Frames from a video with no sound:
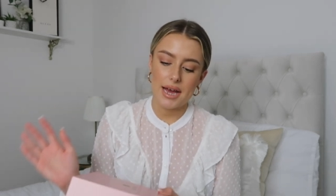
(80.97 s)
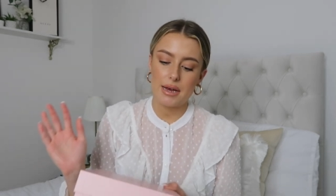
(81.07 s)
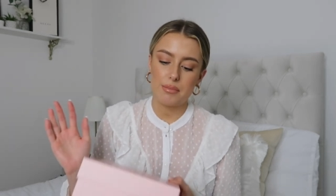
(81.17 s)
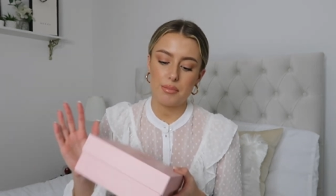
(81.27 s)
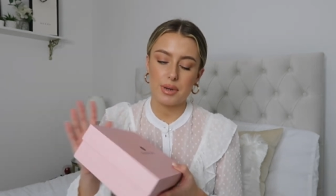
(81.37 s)

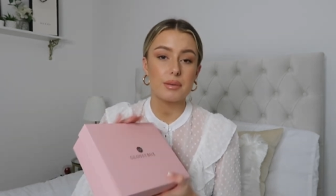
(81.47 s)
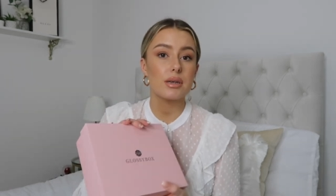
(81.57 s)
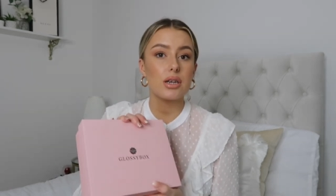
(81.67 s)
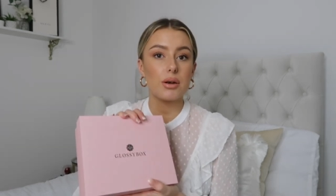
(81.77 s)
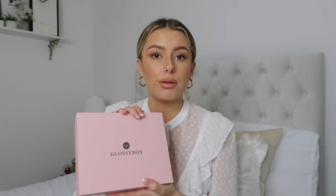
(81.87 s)
um, but I'm
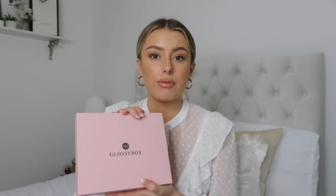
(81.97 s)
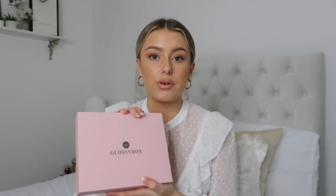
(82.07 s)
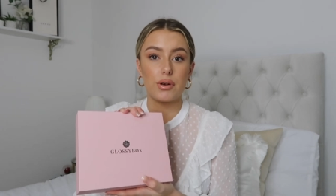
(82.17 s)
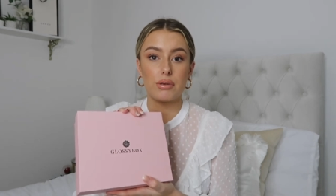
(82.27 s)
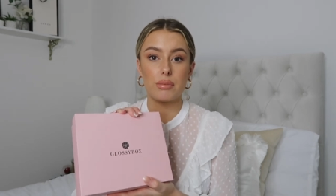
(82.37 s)
going to go
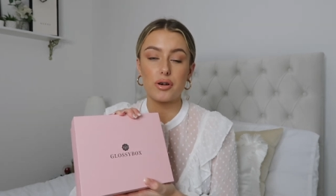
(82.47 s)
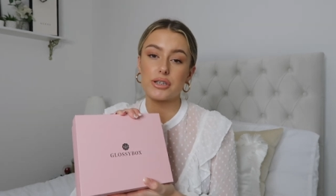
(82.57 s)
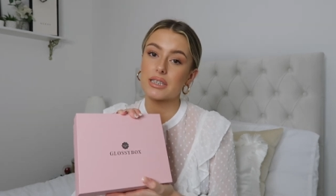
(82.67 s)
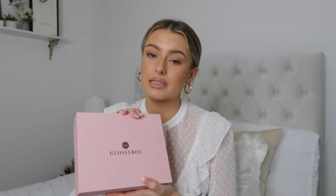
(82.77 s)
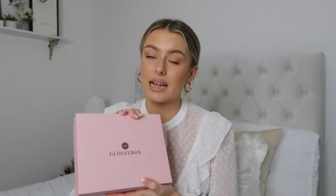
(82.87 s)
through the
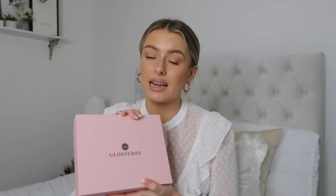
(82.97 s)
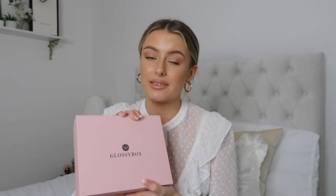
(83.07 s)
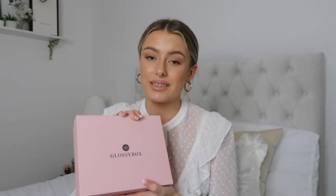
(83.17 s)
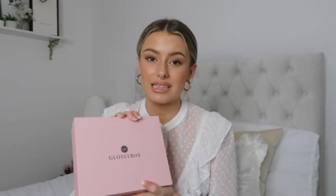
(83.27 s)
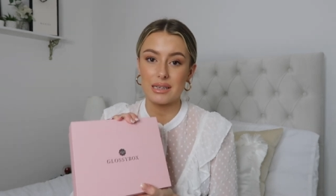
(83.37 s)
products that
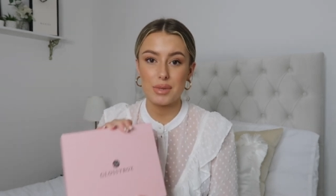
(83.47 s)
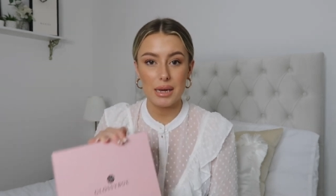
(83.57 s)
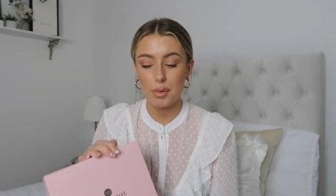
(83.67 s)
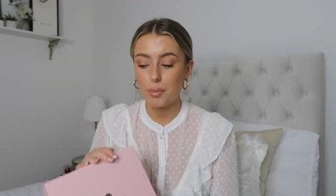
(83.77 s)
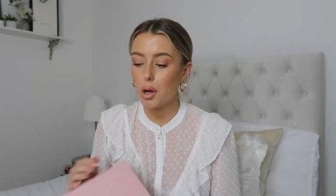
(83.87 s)
are in the
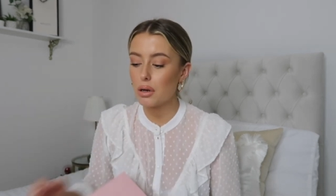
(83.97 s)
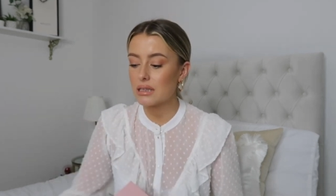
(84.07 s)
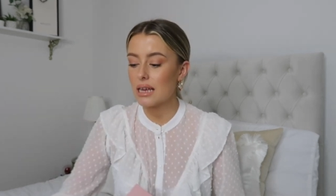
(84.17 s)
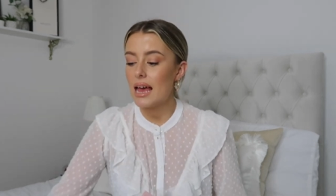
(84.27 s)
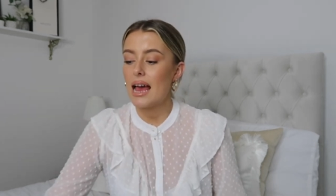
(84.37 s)
September box.